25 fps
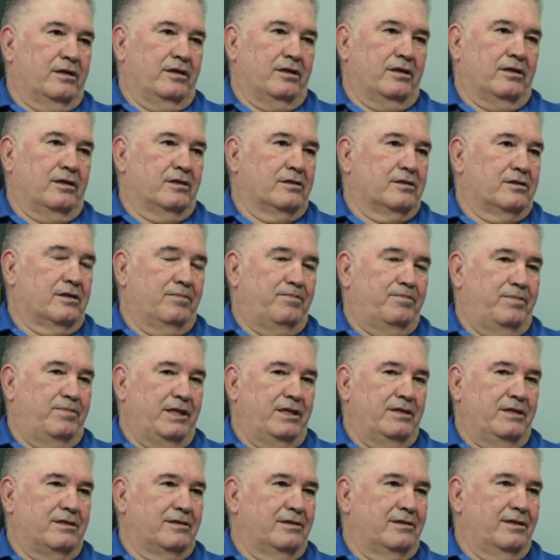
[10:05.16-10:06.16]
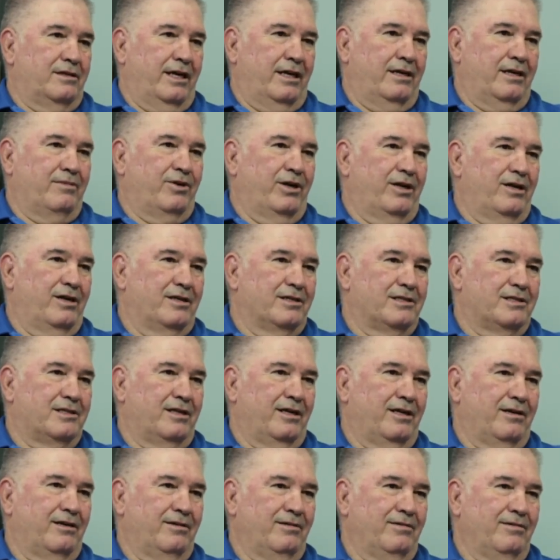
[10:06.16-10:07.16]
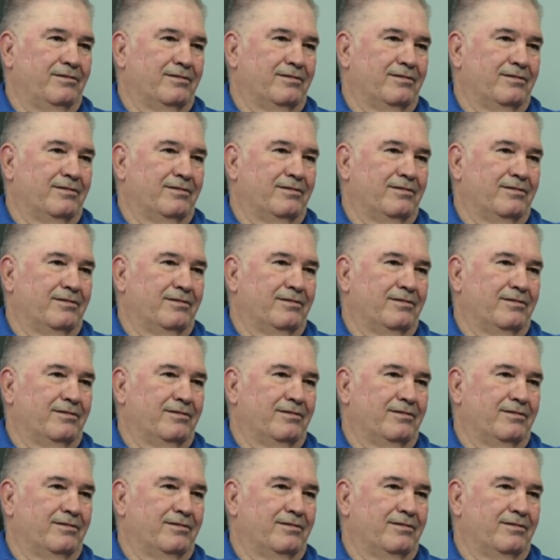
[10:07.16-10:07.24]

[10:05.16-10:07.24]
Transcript: yeah, so please, anybody listening,